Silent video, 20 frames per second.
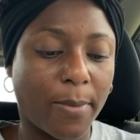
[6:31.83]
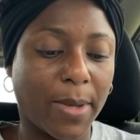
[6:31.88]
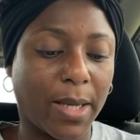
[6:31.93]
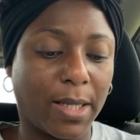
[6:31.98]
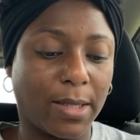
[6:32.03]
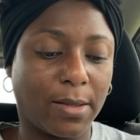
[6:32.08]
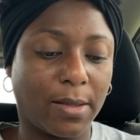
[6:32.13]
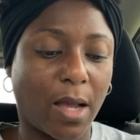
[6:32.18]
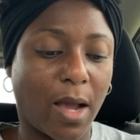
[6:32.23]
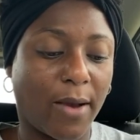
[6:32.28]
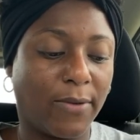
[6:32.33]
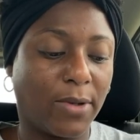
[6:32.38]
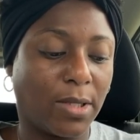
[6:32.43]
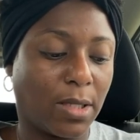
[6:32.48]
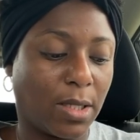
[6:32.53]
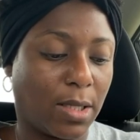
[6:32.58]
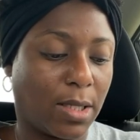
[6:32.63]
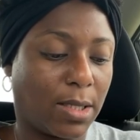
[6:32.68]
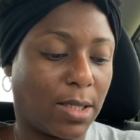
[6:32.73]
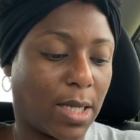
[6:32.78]
because
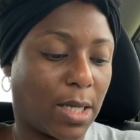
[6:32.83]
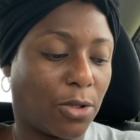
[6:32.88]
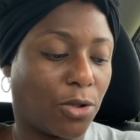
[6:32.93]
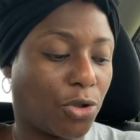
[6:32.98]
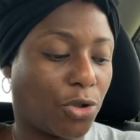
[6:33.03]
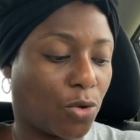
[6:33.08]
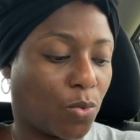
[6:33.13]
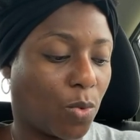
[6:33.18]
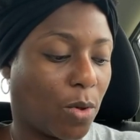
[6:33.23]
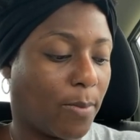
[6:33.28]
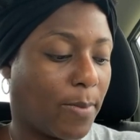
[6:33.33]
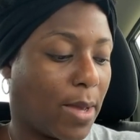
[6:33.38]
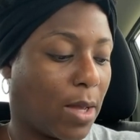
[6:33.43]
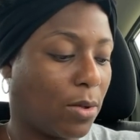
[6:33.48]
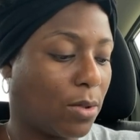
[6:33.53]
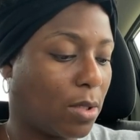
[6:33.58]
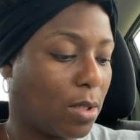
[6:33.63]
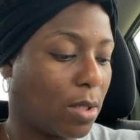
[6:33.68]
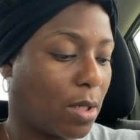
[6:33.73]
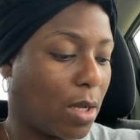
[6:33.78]
obviously the testers will
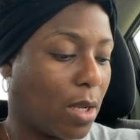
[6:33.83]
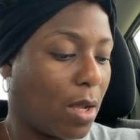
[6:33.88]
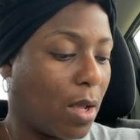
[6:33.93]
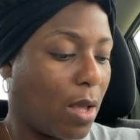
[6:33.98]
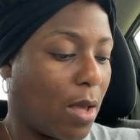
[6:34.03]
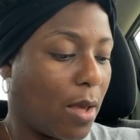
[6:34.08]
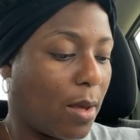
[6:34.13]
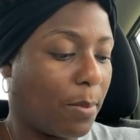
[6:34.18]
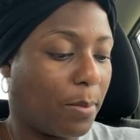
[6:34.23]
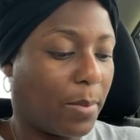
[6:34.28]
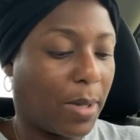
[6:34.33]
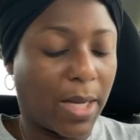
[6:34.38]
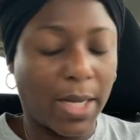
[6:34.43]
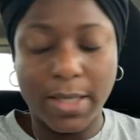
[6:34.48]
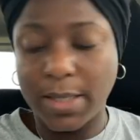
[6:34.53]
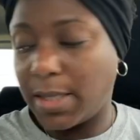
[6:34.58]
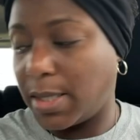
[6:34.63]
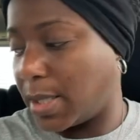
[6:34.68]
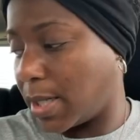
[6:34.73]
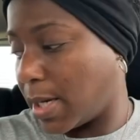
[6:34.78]
melt, but